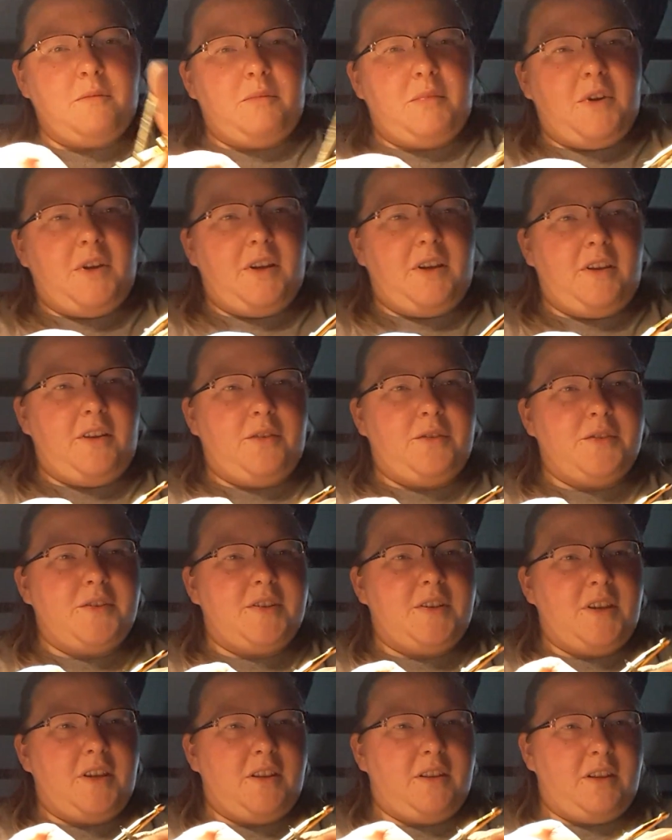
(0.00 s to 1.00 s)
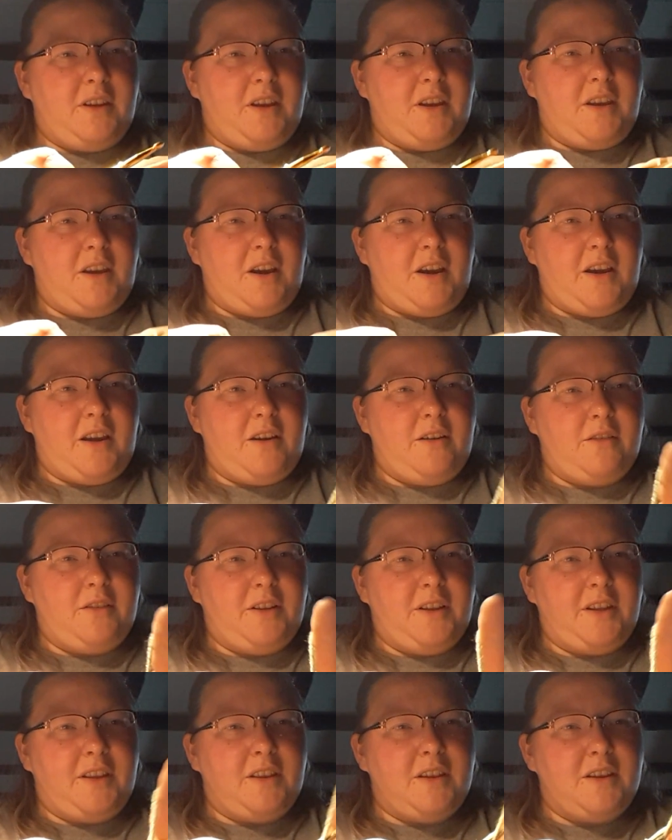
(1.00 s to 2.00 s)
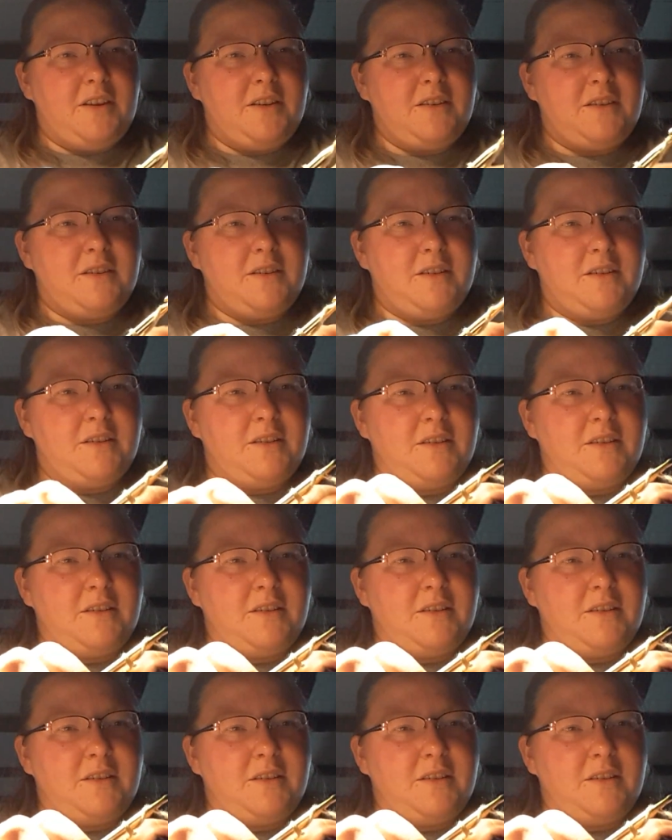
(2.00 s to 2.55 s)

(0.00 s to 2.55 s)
But you'll see, like, I go like this